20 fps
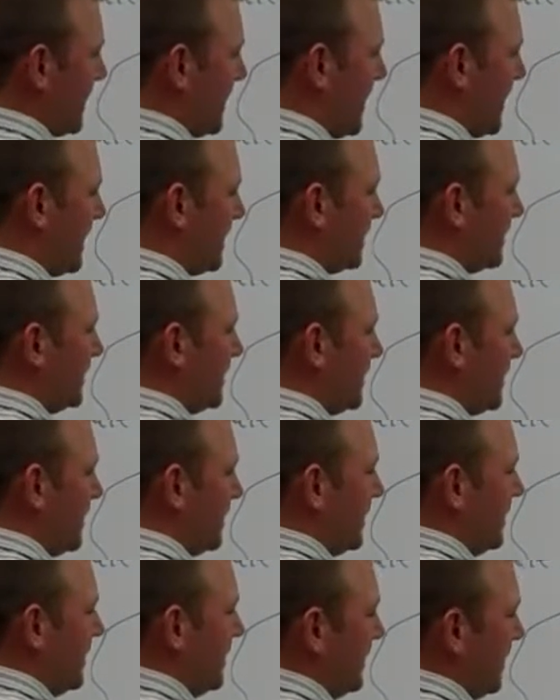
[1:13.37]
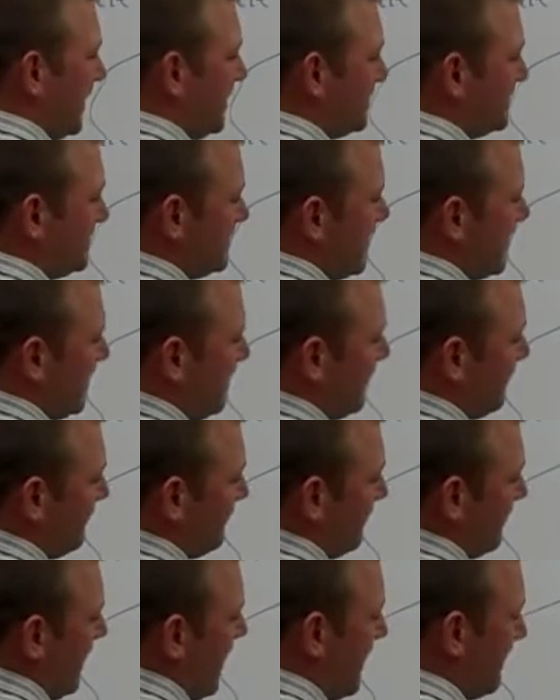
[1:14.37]
Okay? Instead
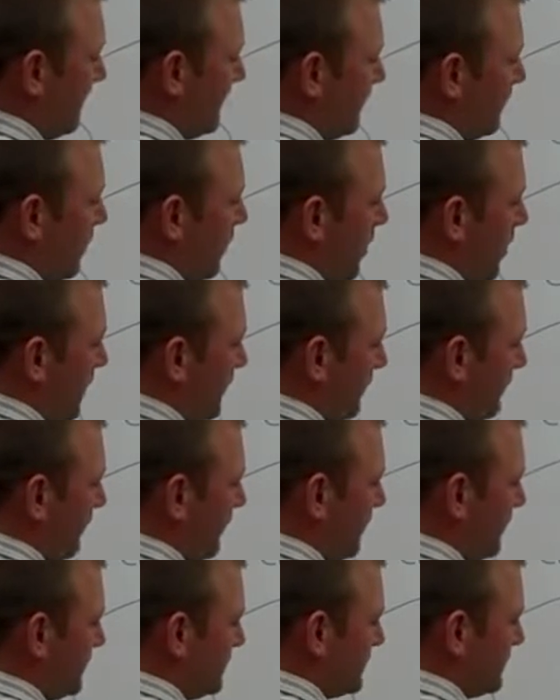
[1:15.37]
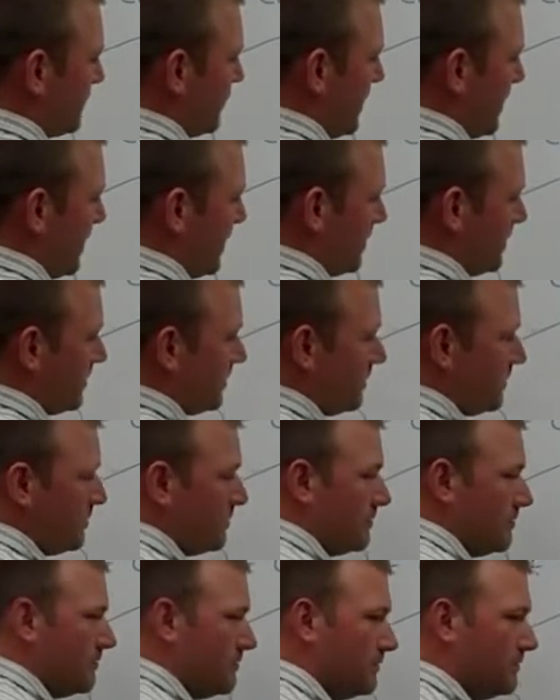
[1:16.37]
of having 1 foot squared,
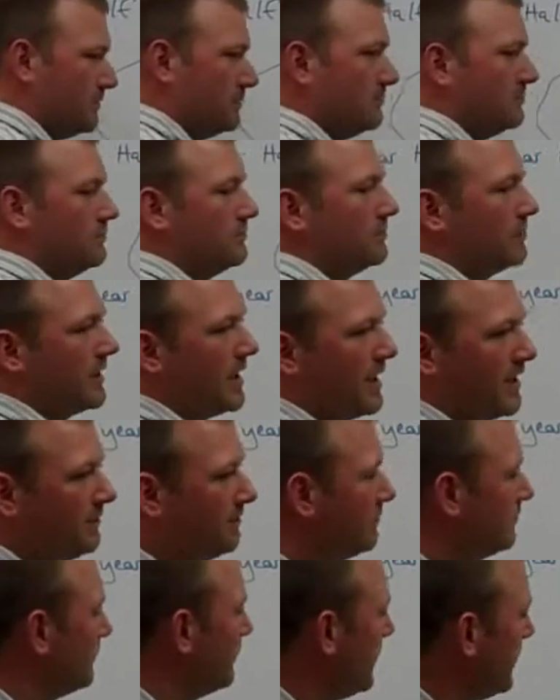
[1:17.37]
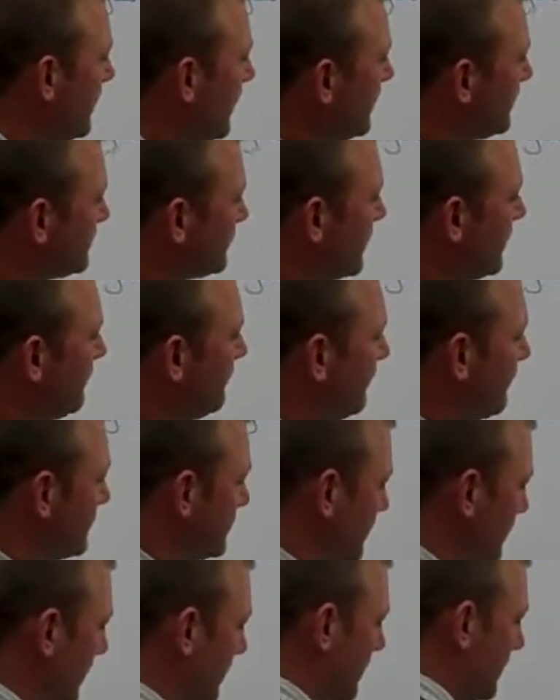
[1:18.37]
okay, we know it's 1
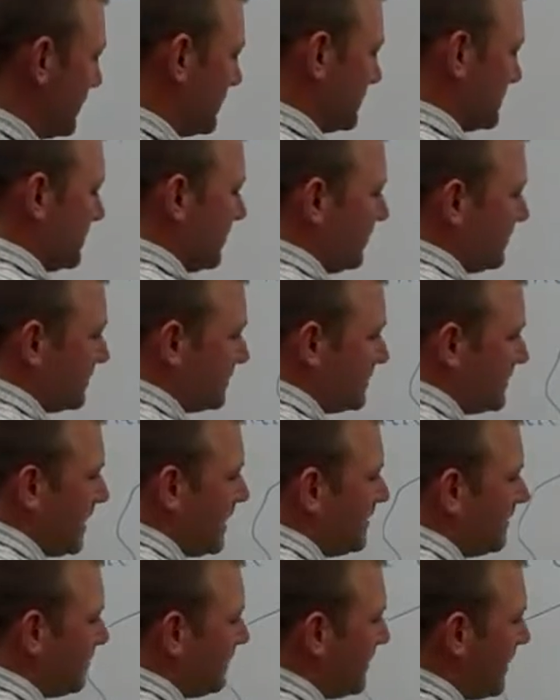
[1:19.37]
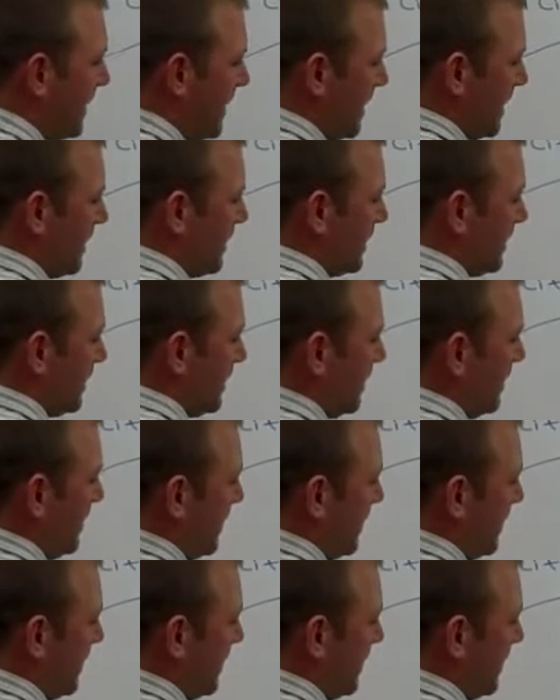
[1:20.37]
foot squared and it's still the same thing.